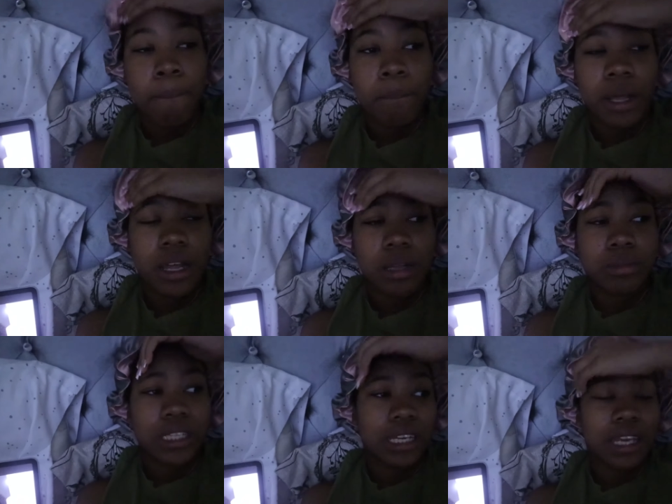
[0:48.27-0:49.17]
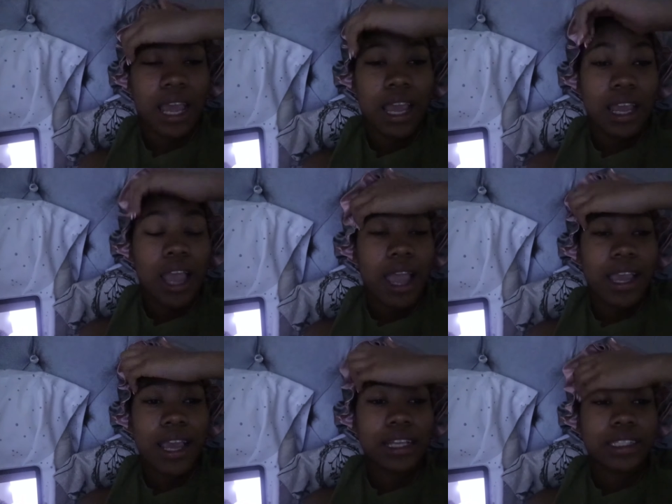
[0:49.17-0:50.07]
but um today i
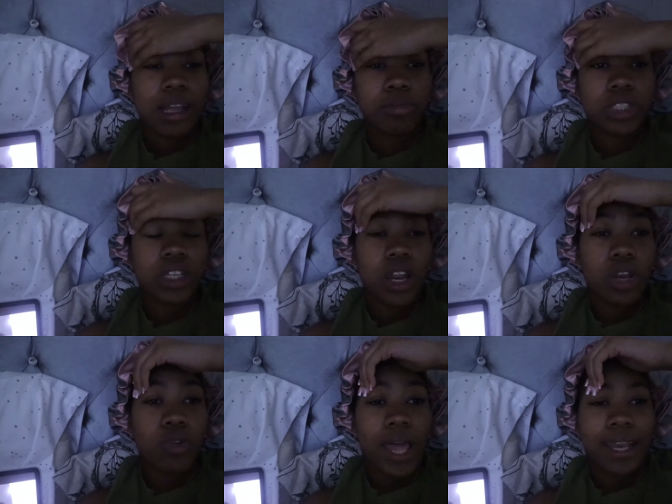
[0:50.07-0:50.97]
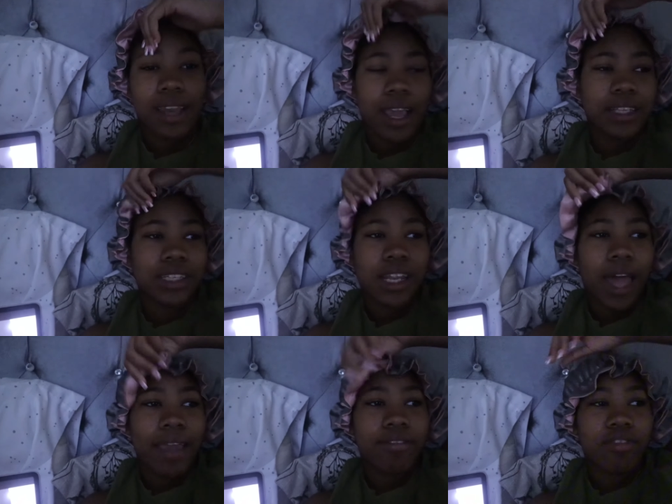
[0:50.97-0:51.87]
guess i'm just gonna do like days in the
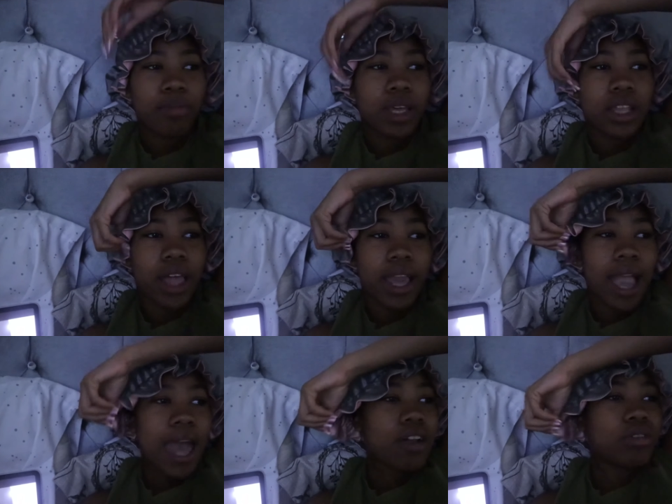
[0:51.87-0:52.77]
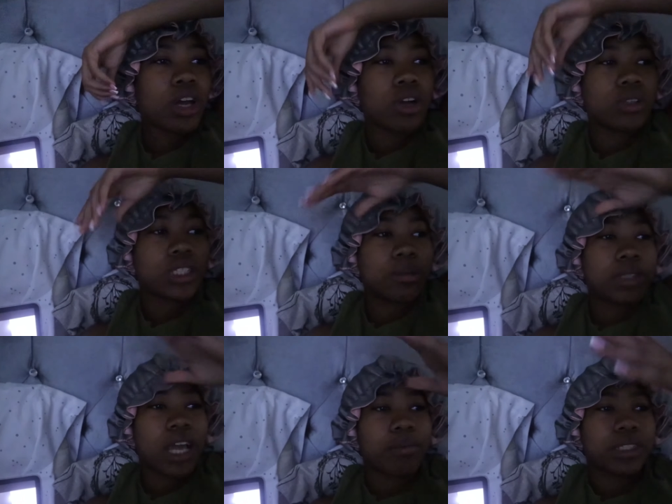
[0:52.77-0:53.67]
life of me like i don't know
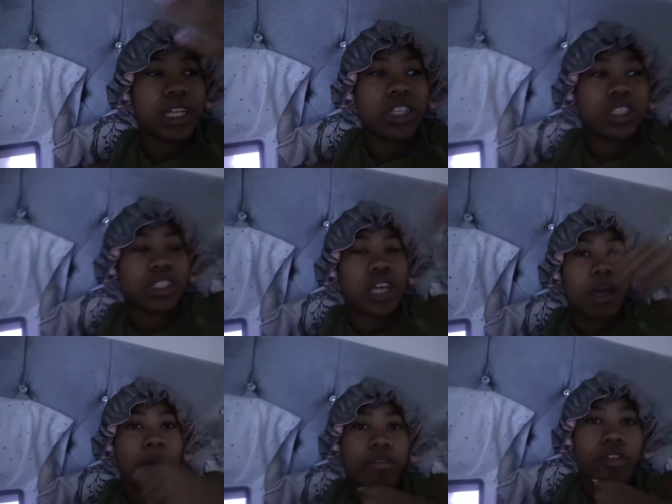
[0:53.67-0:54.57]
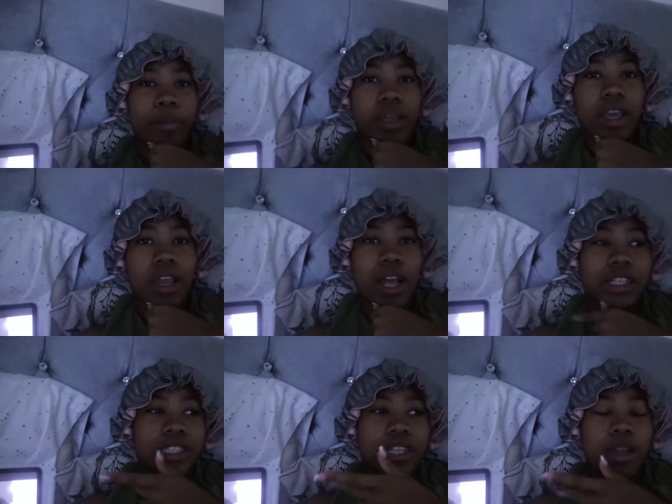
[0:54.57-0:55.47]
sometimes things just come up for me and i
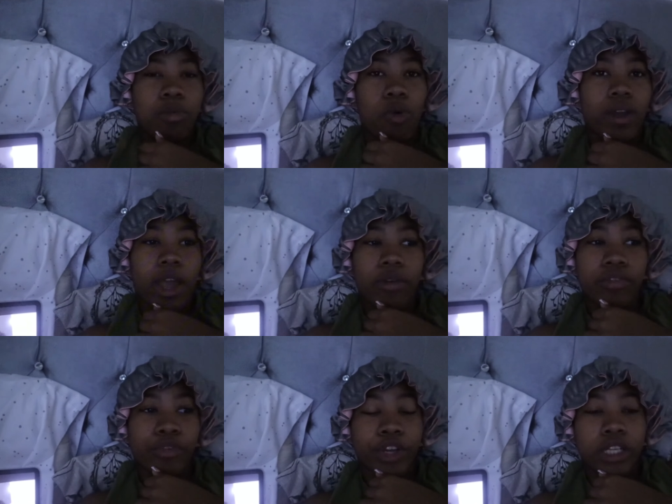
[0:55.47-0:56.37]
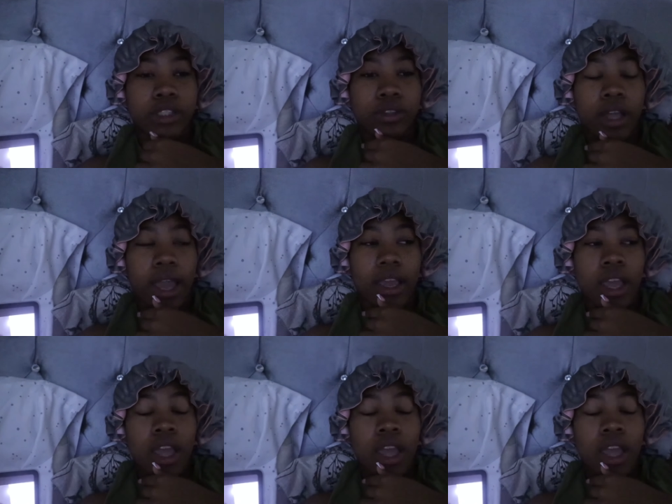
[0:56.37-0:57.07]
just end up going out with friends or like